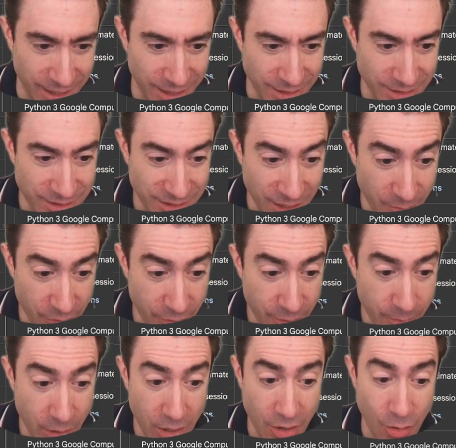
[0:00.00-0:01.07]
Some of
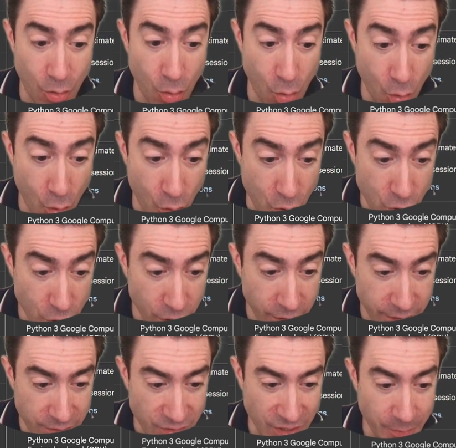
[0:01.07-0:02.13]
them are org,
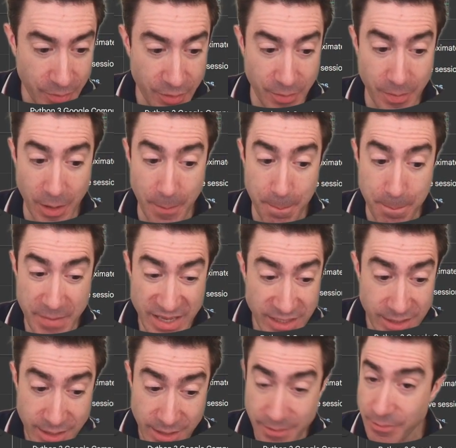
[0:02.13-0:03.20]
some of them are
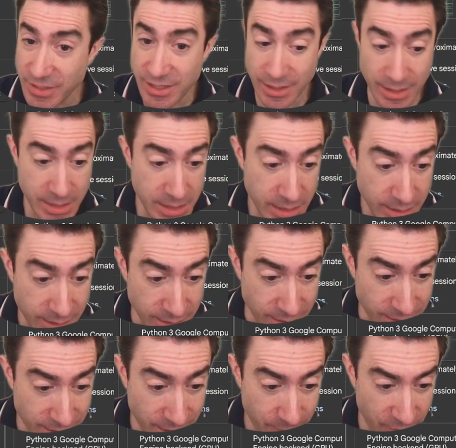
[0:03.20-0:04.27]
miscellaneous, and
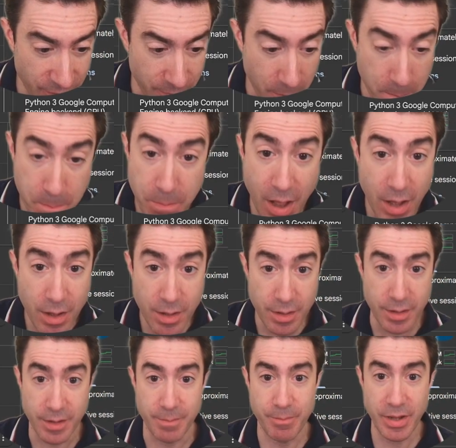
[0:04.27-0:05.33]
some of them
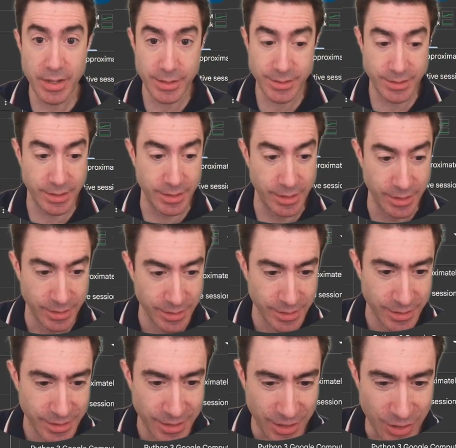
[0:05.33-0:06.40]
are person.
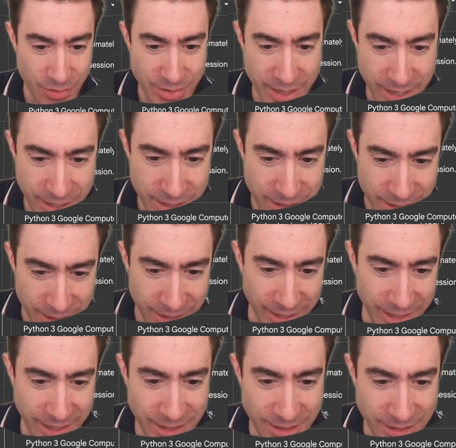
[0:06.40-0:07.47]
Okay,
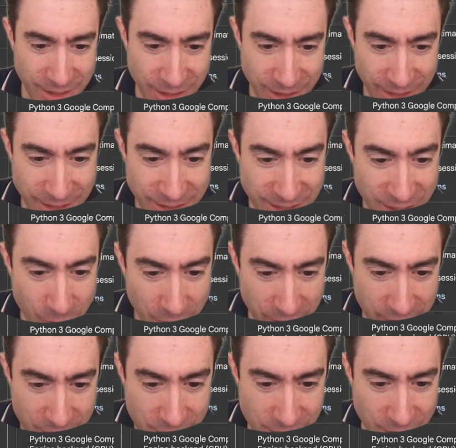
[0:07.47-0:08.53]
and let's see what
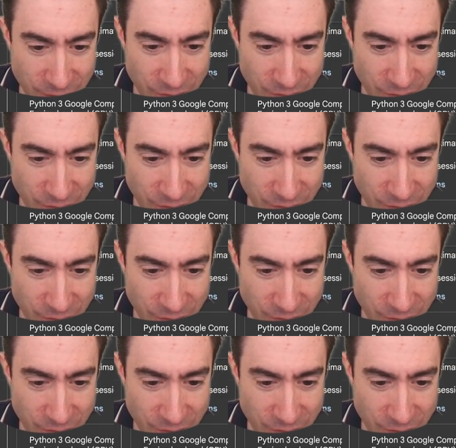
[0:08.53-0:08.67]
they are.